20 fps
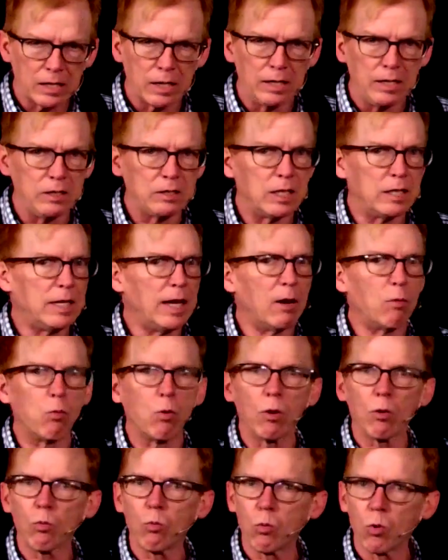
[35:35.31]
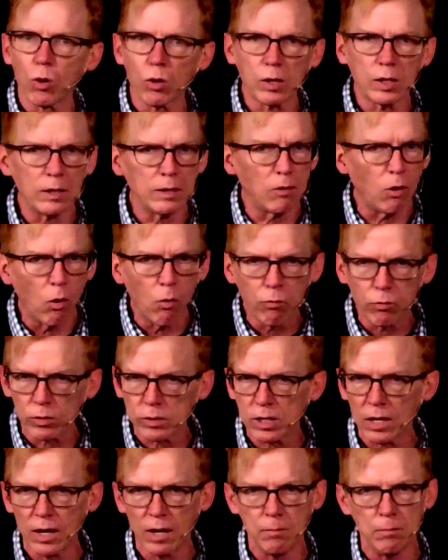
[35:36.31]
and he said, yeah, we're working
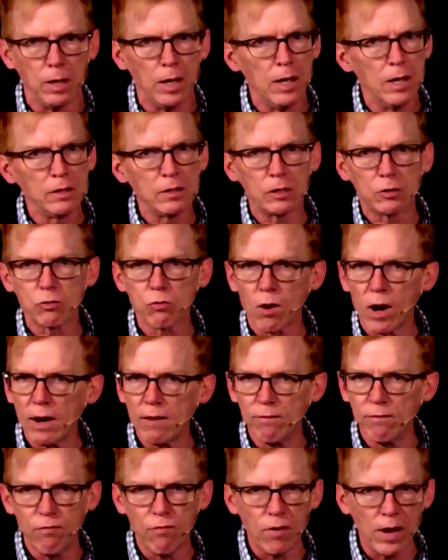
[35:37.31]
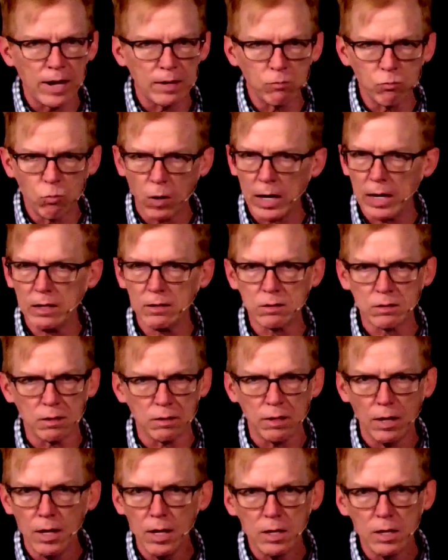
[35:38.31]
overtime to try and find ways to,